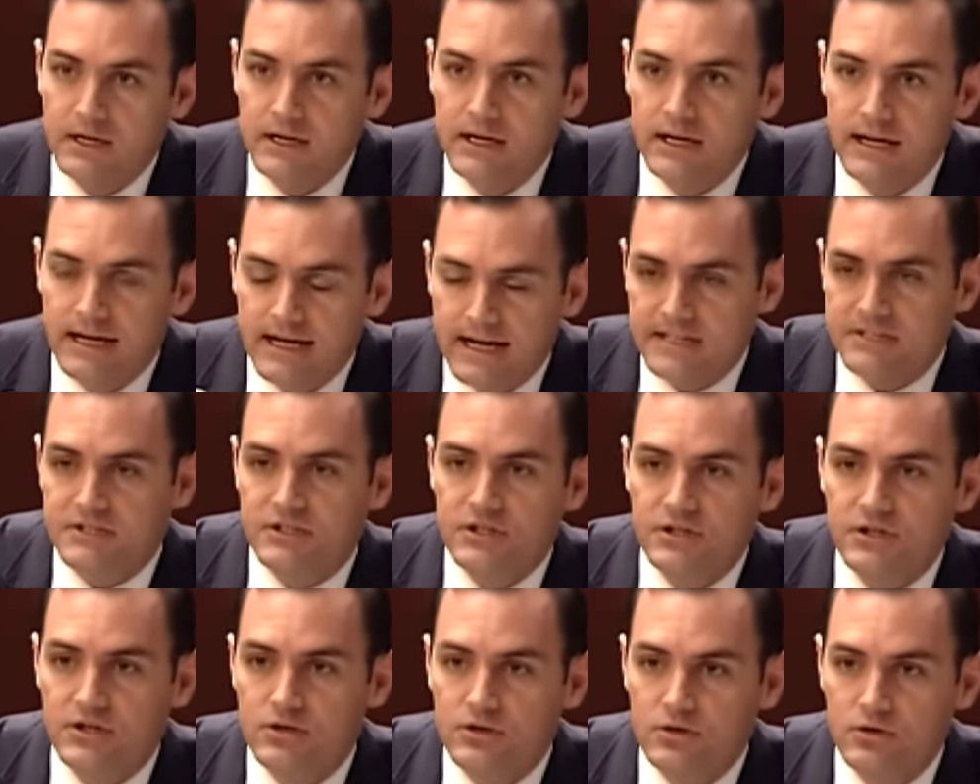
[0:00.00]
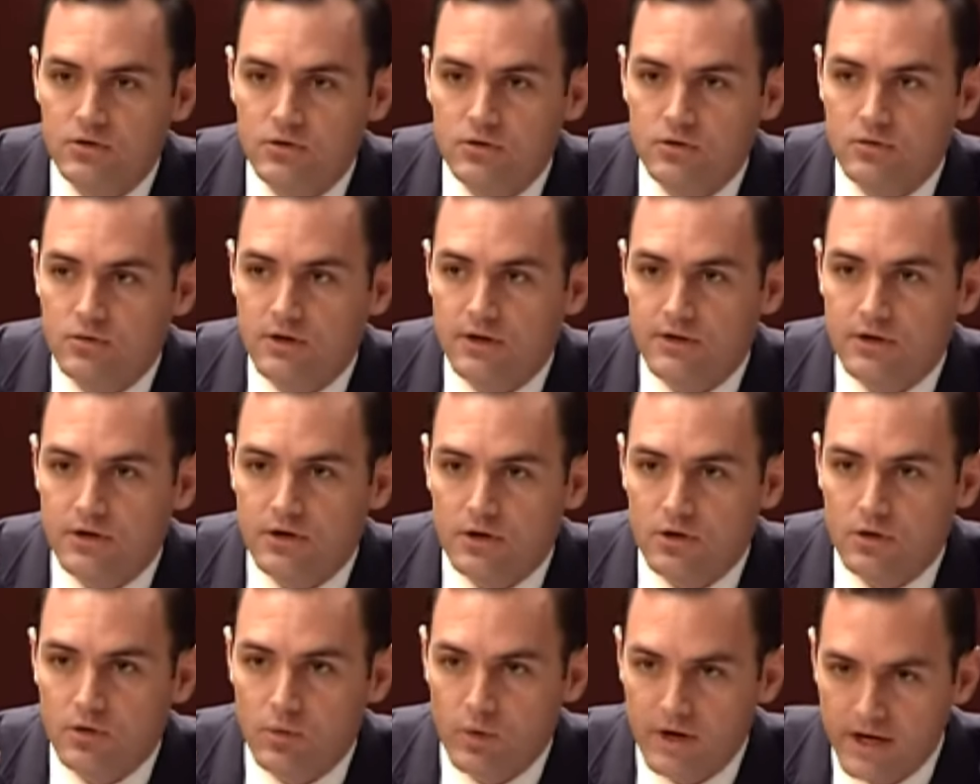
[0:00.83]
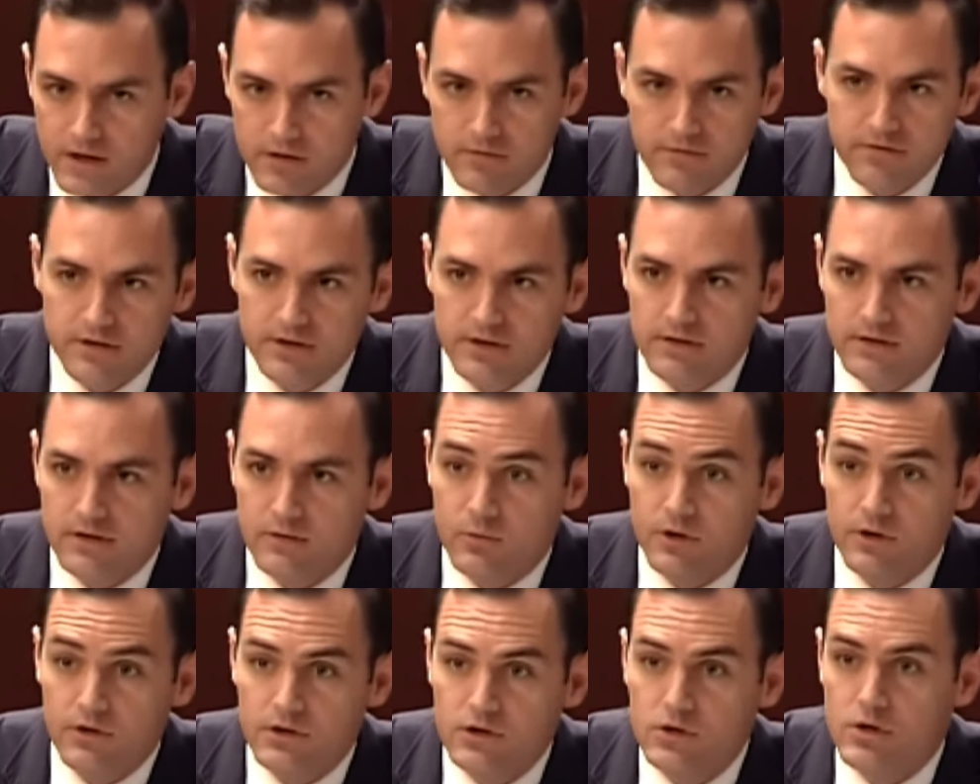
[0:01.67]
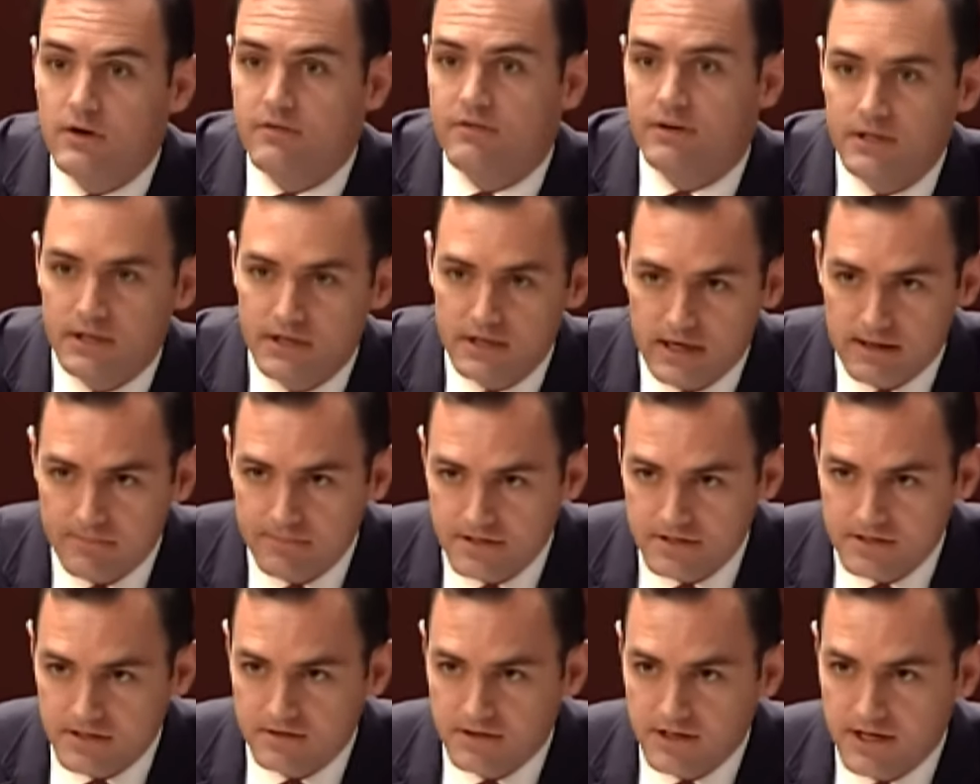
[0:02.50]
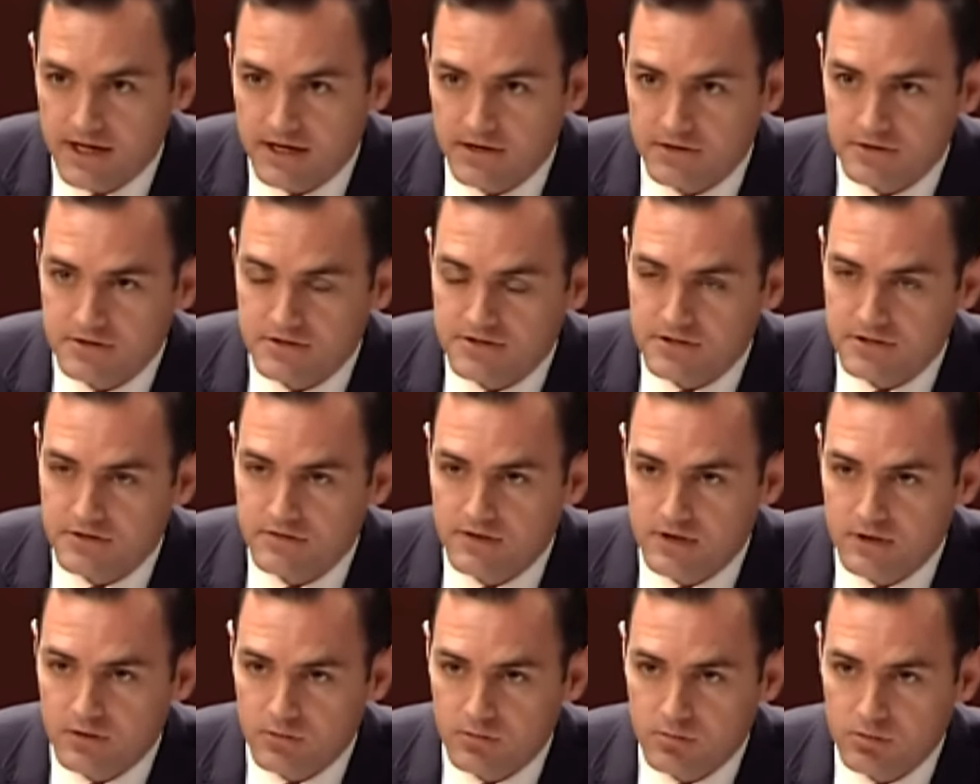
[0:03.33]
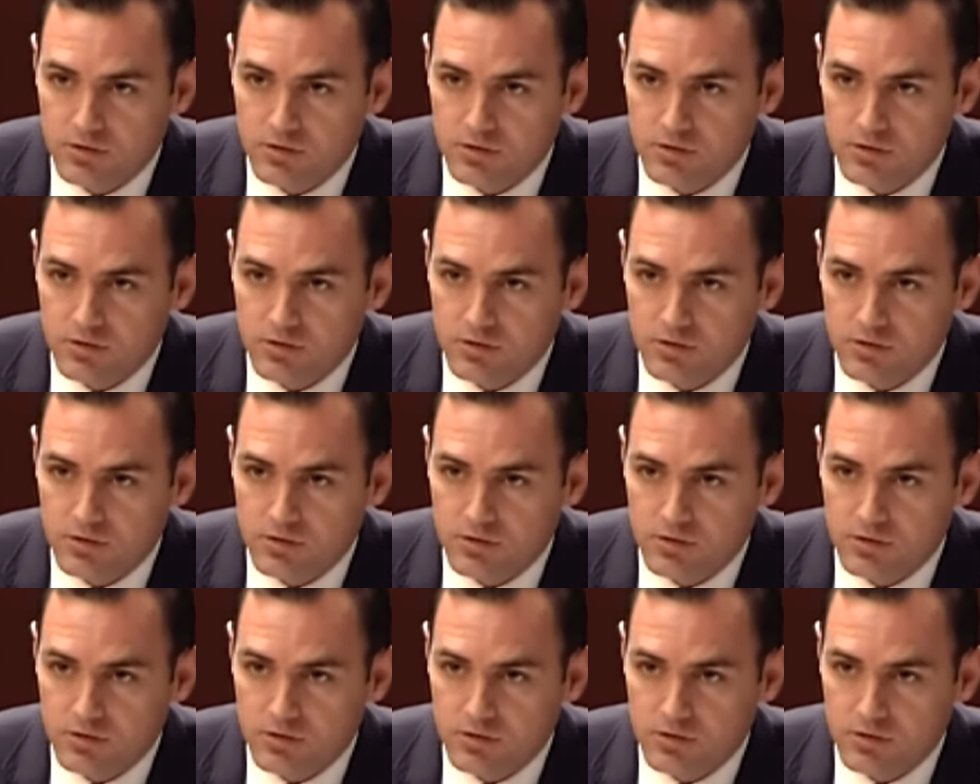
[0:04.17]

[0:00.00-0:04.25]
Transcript: asking you whether you're aware of it and whether you have any comment on the accuracy of that report.